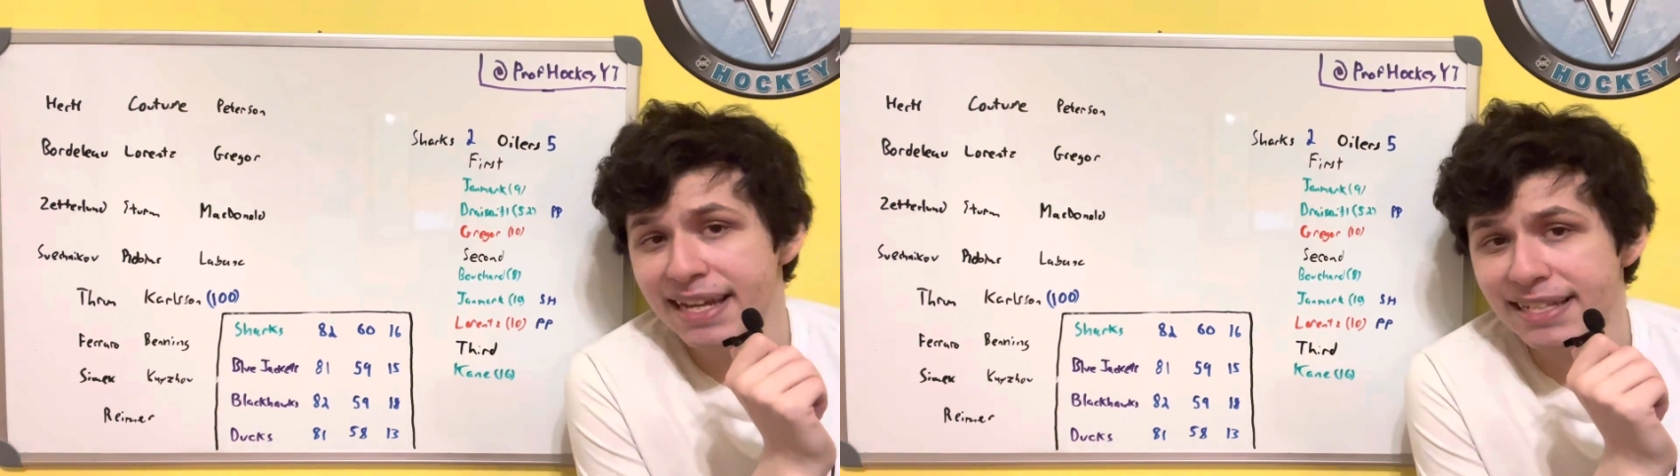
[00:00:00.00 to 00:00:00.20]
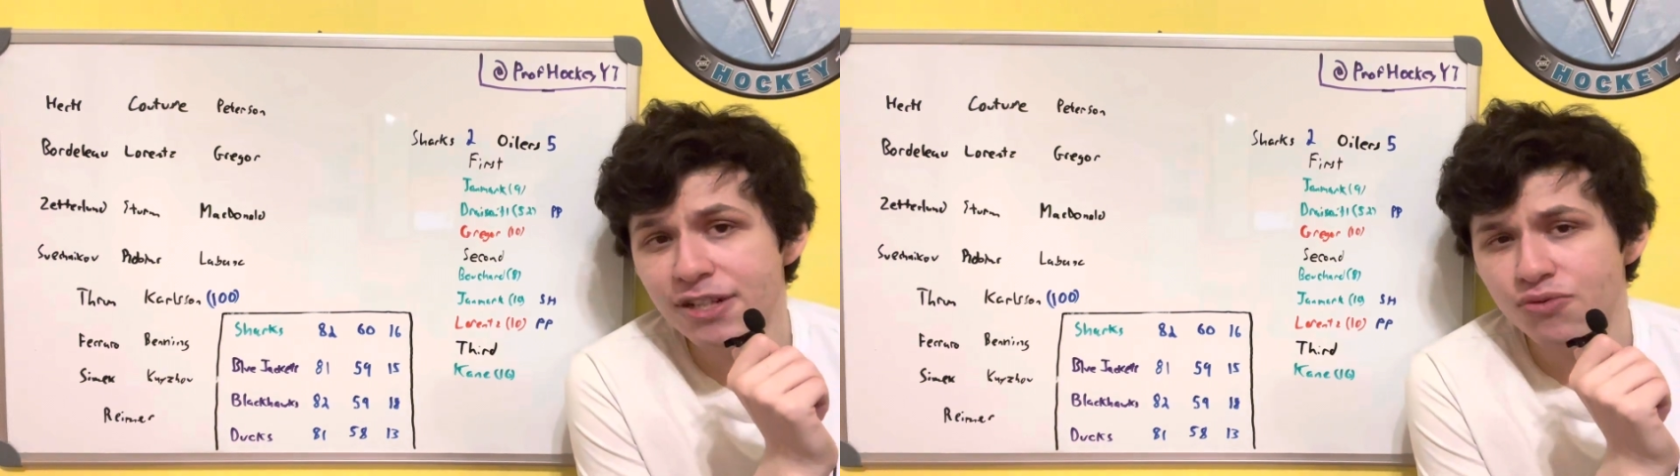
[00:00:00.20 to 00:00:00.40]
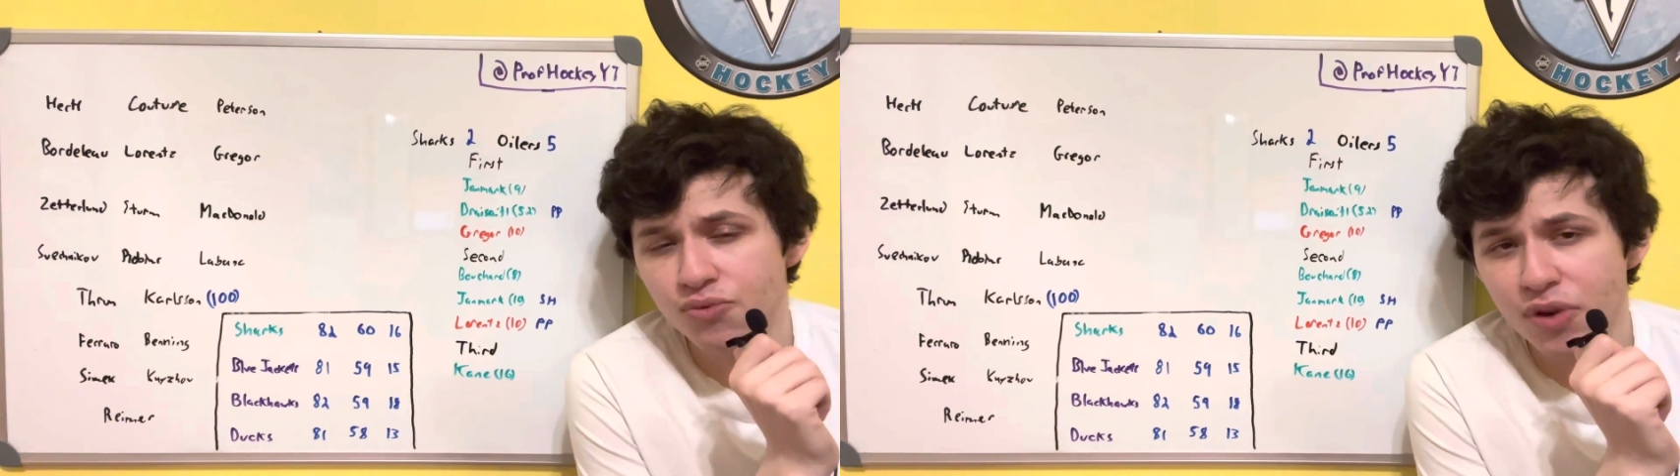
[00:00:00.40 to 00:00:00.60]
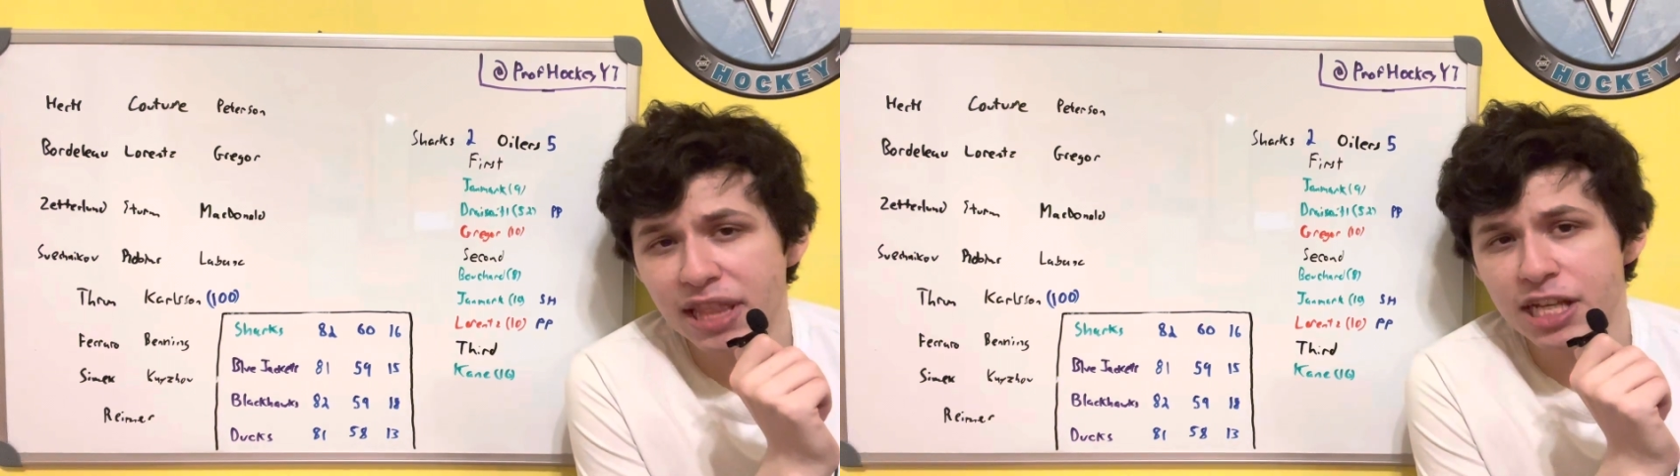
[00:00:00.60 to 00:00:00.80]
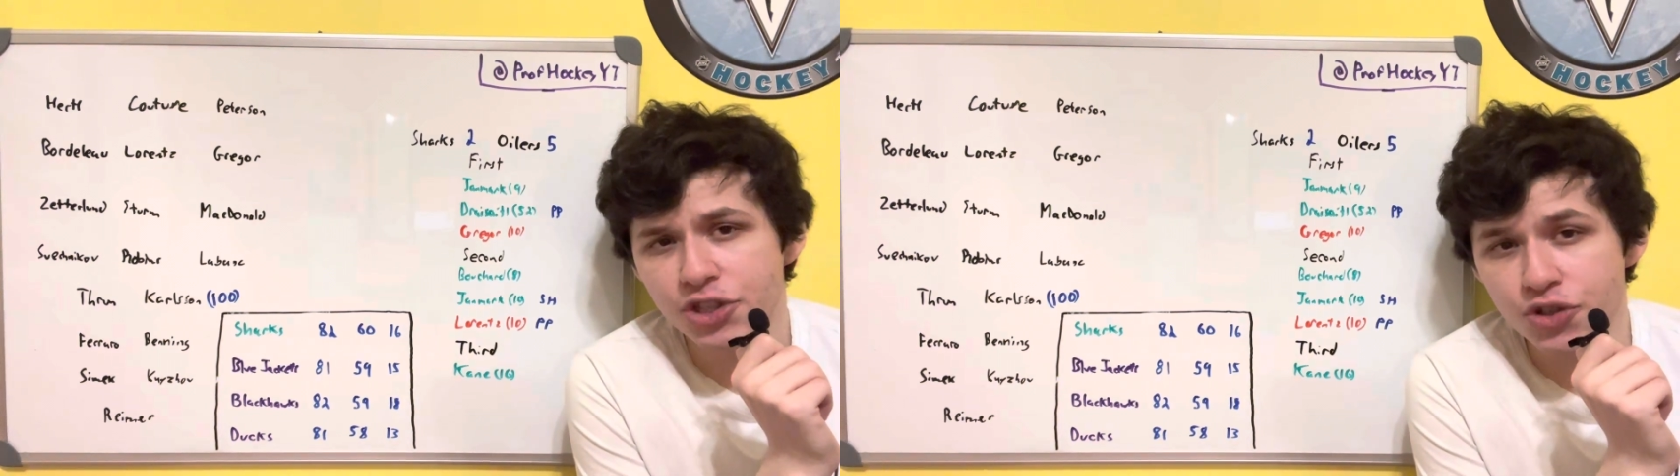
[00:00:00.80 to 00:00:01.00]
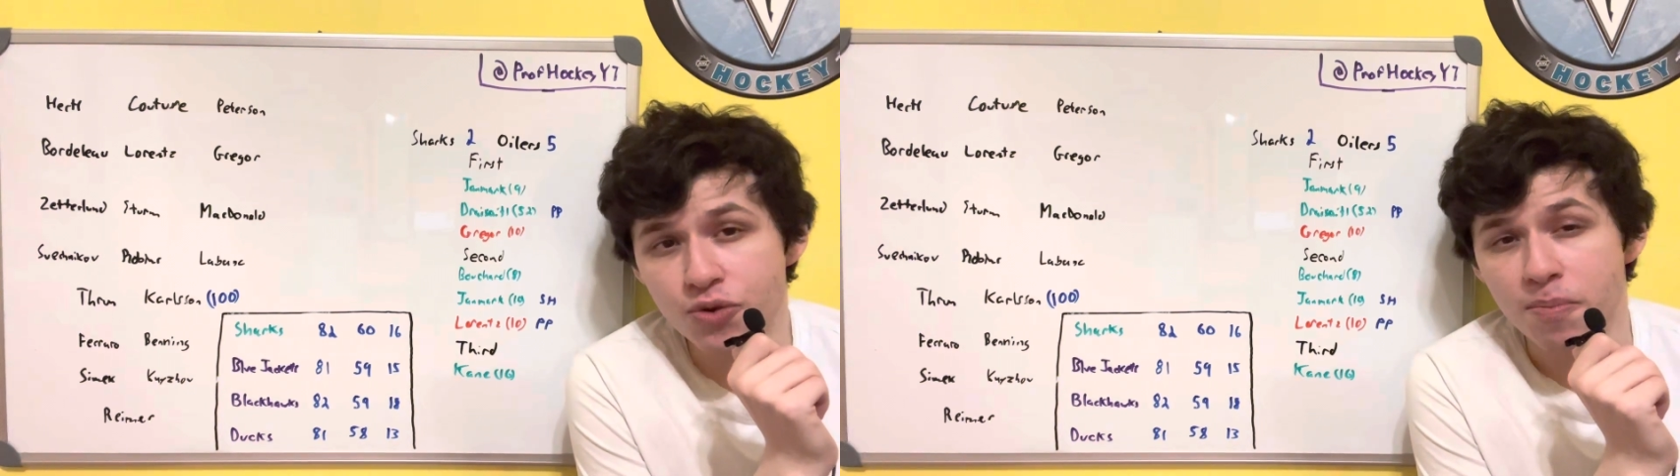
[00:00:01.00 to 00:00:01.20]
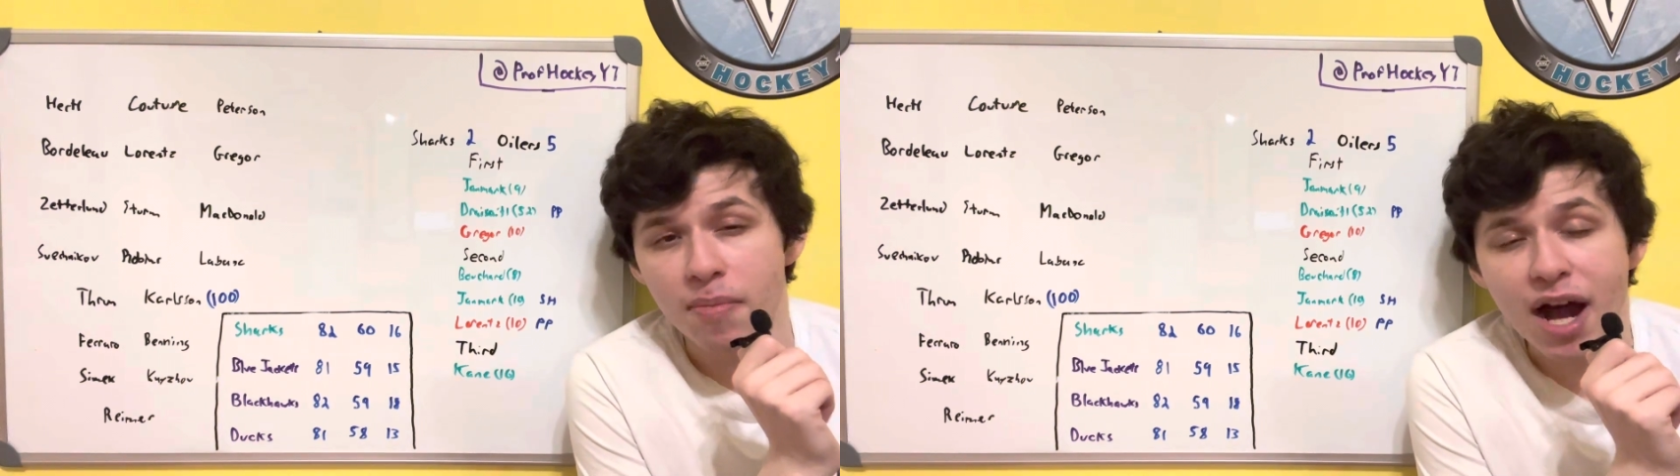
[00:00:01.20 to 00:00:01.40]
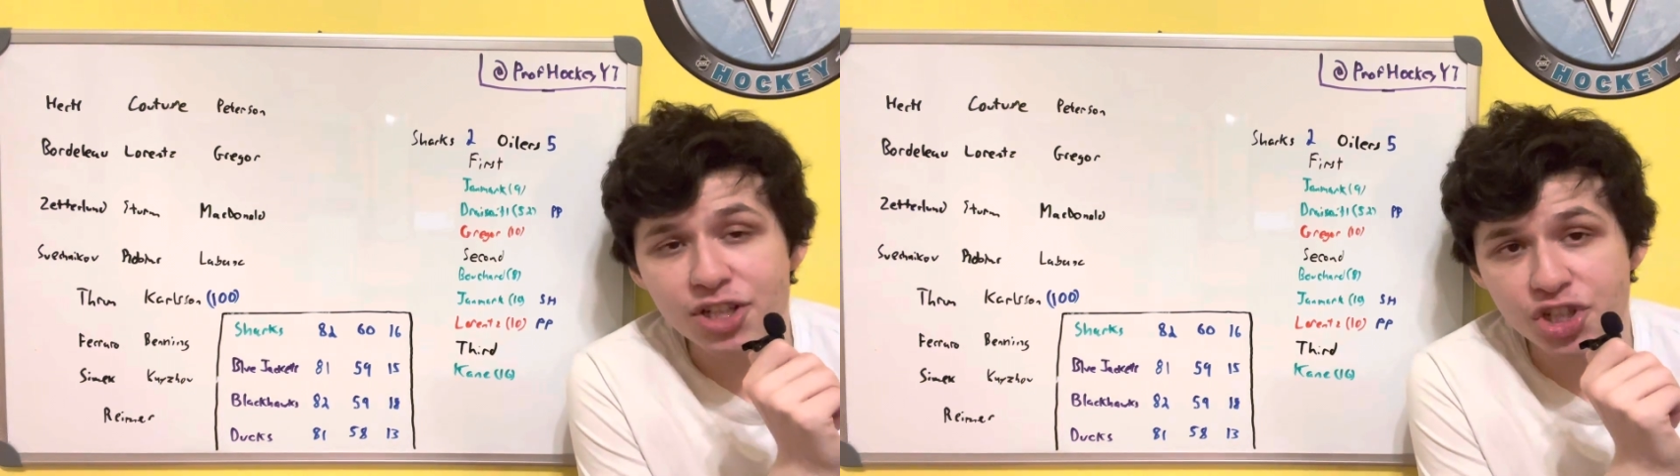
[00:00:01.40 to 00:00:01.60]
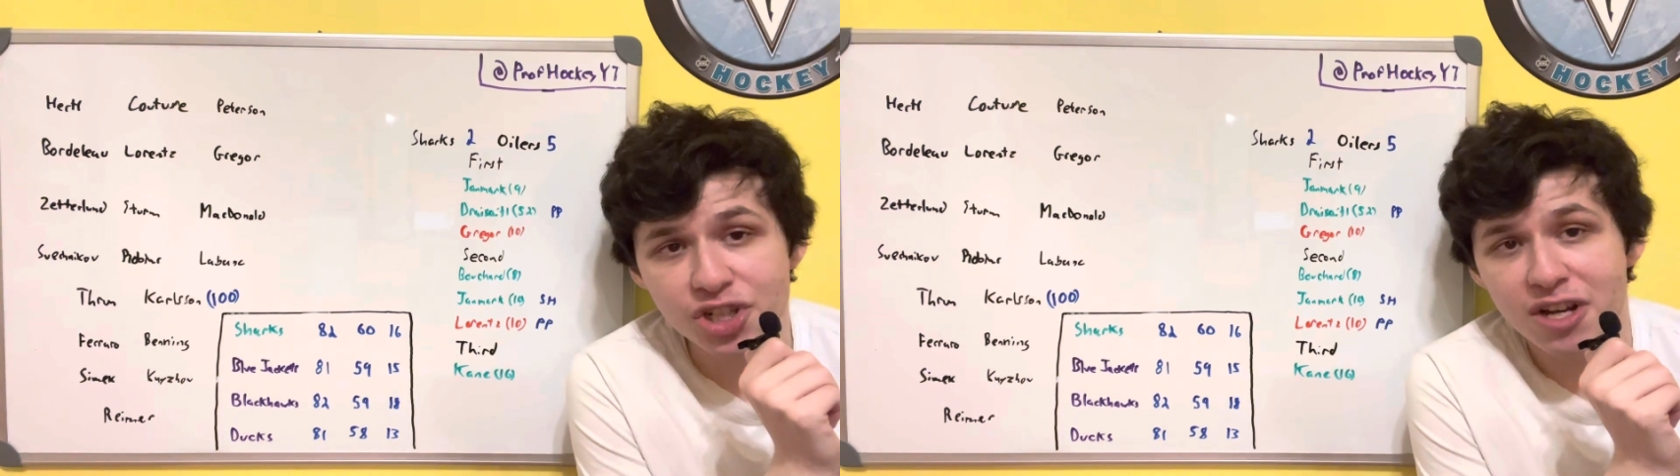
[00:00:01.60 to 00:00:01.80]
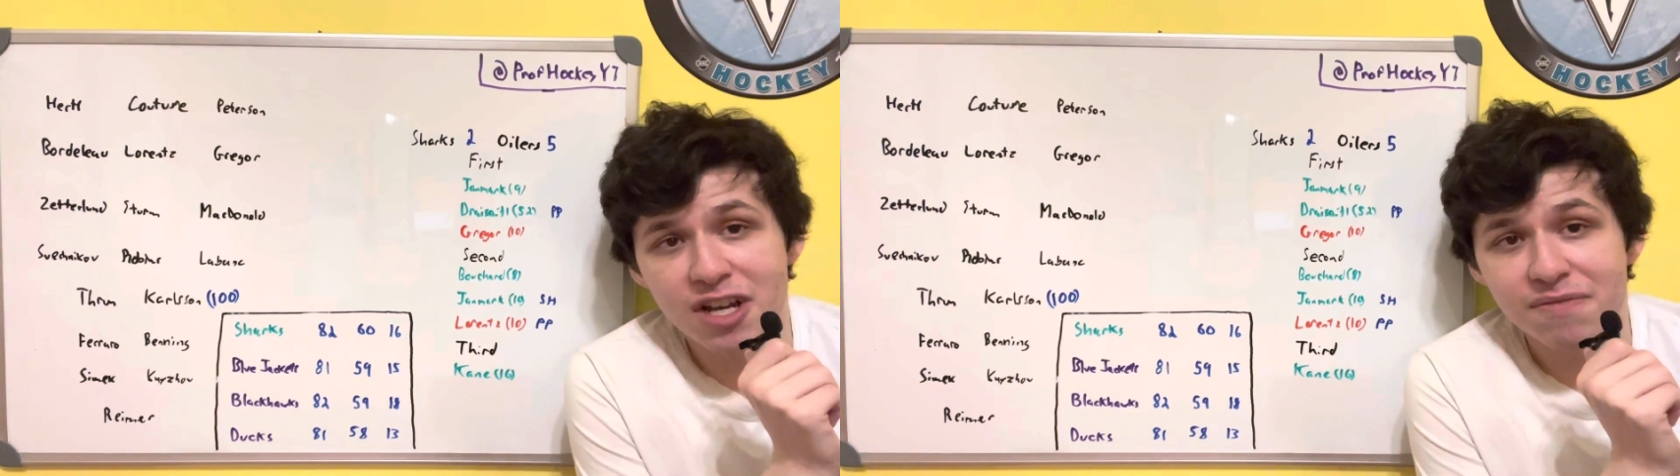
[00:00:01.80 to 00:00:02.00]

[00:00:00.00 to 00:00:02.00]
he didn't really do much.